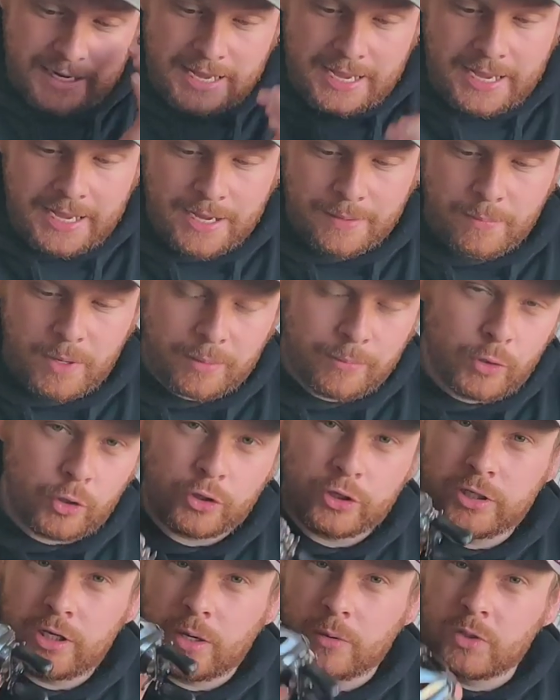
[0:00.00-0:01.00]
I'm not
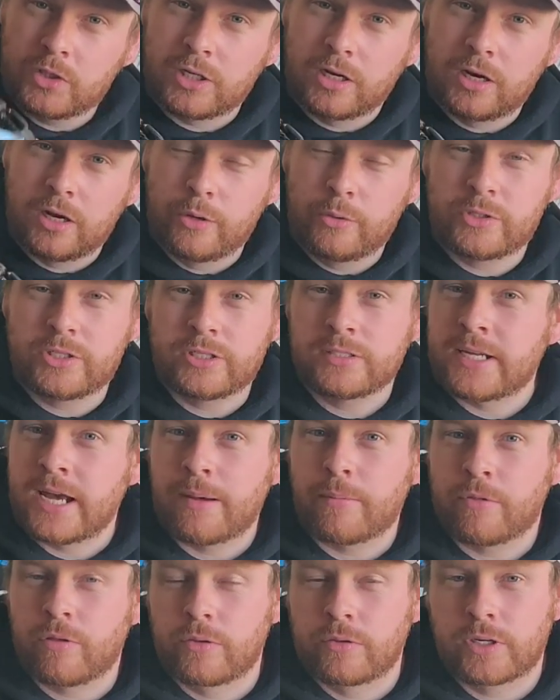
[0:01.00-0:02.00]
going to go into loads of
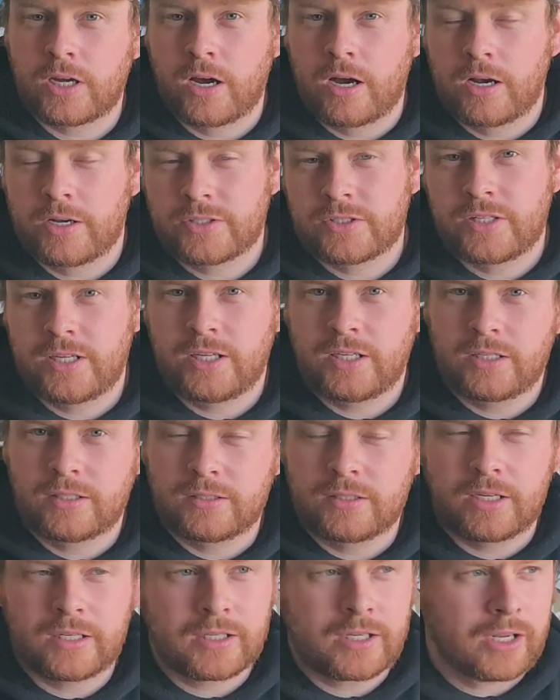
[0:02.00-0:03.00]
depth on the casting
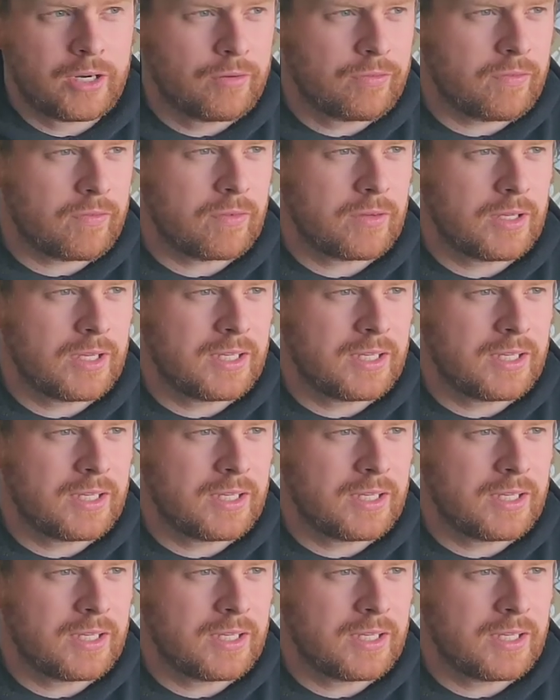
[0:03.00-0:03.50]
and kind of